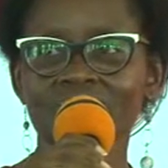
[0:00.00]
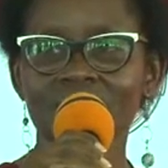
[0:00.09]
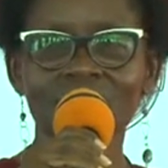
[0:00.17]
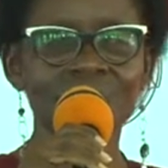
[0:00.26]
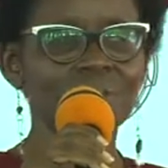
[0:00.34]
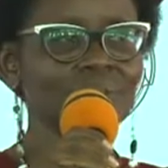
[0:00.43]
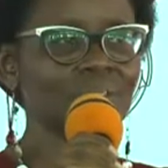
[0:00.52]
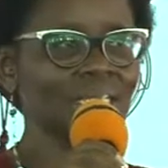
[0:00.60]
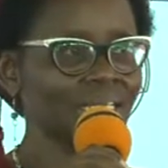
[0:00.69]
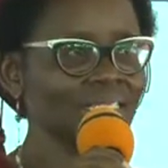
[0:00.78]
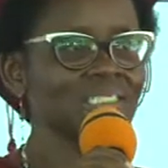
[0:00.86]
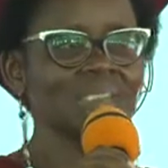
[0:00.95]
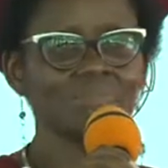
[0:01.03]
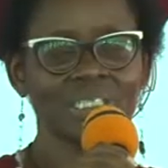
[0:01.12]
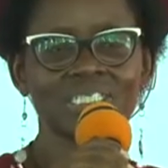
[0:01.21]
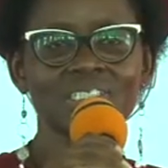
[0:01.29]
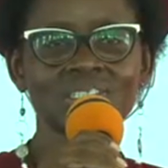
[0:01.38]
so learn as
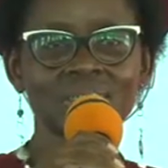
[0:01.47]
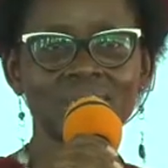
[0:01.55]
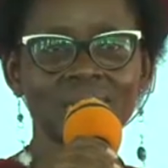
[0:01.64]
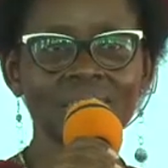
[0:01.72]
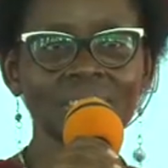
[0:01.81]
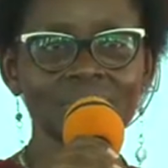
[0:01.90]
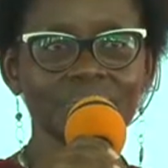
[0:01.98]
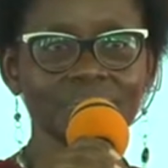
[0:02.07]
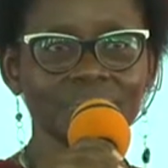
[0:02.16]
much as you can.